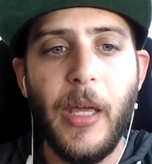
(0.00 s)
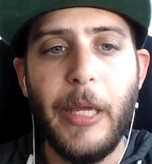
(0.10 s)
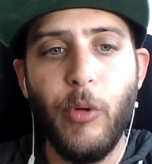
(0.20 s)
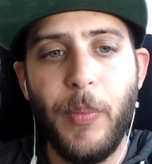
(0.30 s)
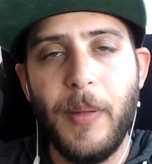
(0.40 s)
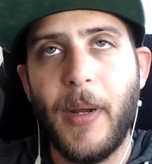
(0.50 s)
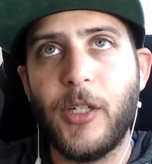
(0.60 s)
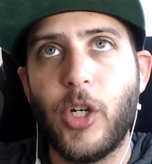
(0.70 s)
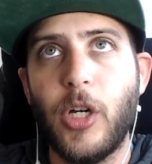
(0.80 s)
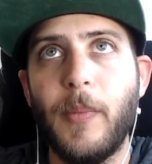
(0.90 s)
He will be my
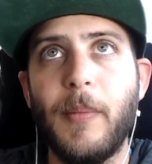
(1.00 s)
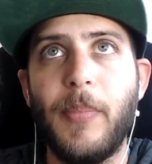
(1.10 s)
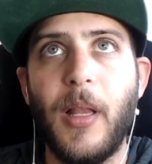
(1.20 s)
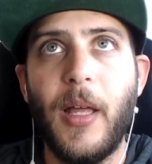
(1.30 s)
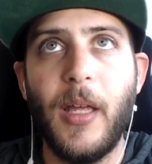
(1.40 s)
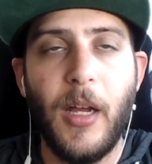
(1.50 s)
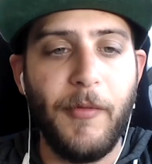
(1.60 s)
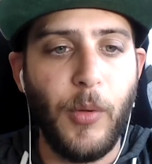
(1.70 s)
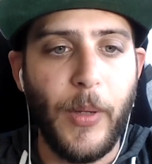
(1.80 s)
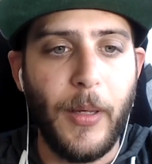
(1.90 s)
tournament play
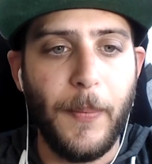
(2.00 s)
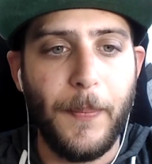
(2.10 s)
of the week.